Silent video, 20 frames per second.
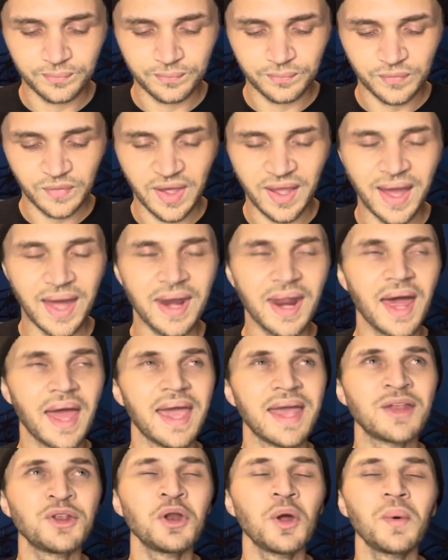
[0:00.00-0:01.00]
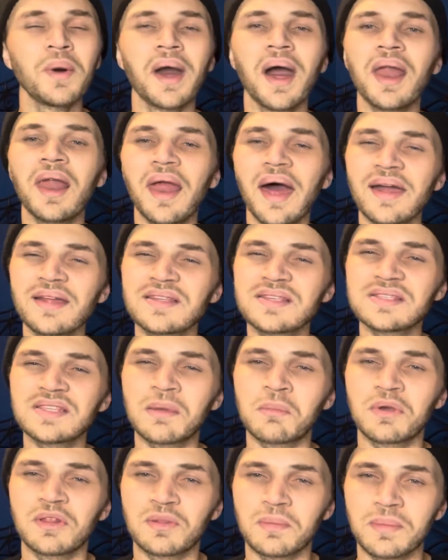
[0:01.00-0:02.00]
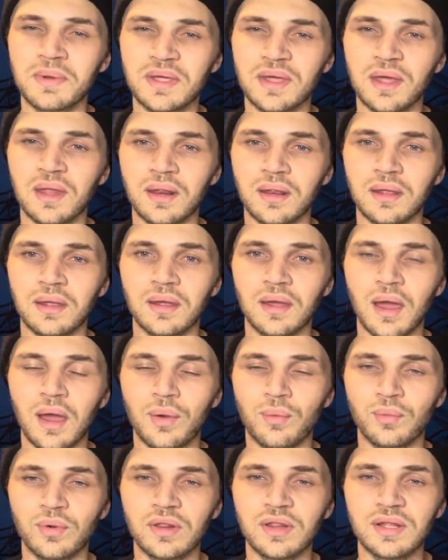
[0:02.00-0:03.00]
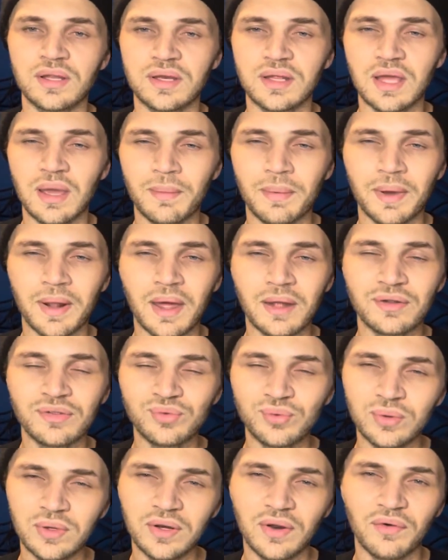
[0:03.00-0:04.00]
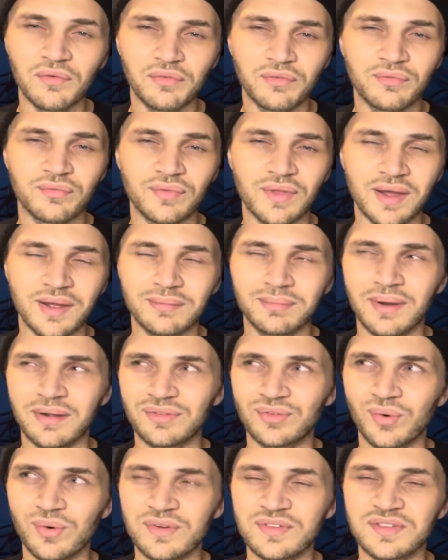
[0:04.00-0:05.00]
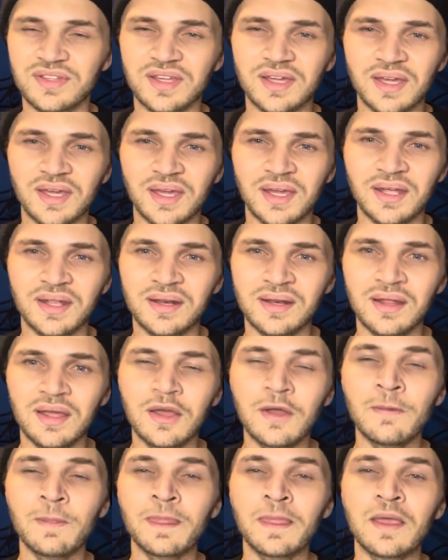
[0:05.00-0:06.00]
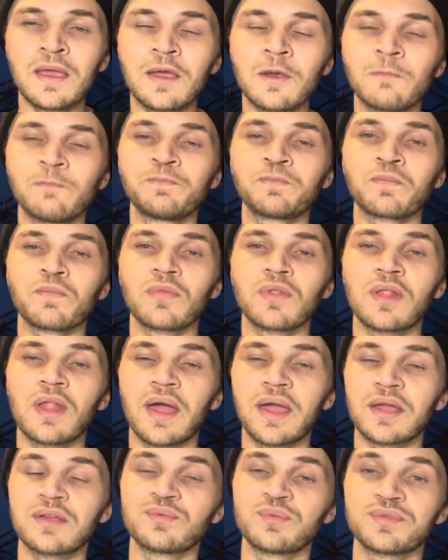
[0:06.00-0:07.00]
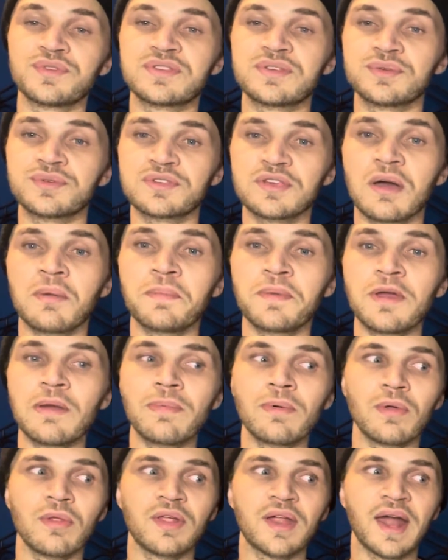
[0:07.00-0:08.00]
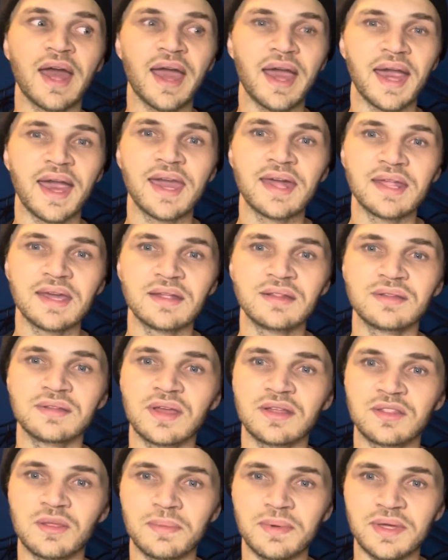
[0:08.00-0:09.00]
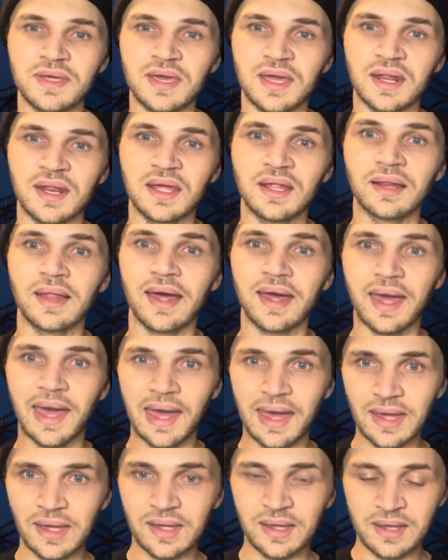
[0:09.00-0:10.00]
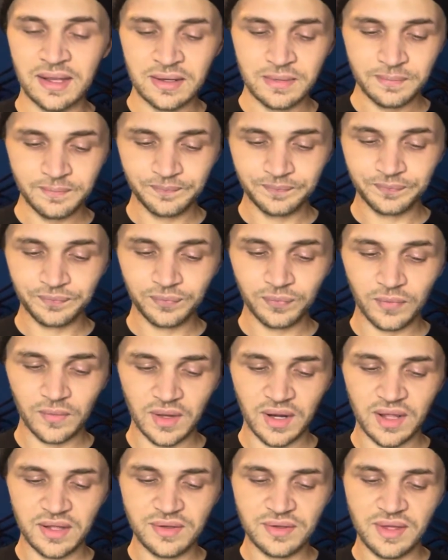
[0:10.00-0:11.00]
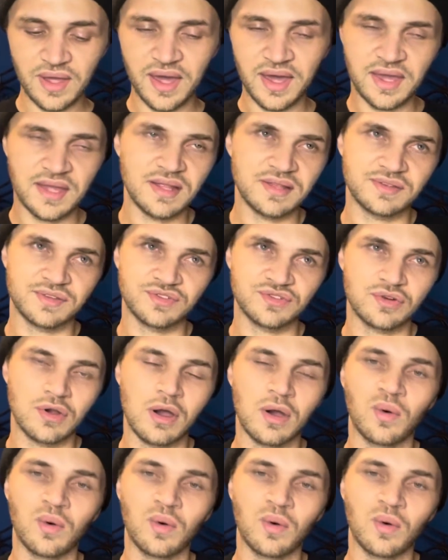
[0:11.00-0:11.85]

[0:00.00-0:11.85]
like, and, I, and you know what? I liked Slim at the beginning. I really did, but I just really don't, like, but towards the end, like, so some people that I hated at the beginning, like Ann, I mean, hate is a strong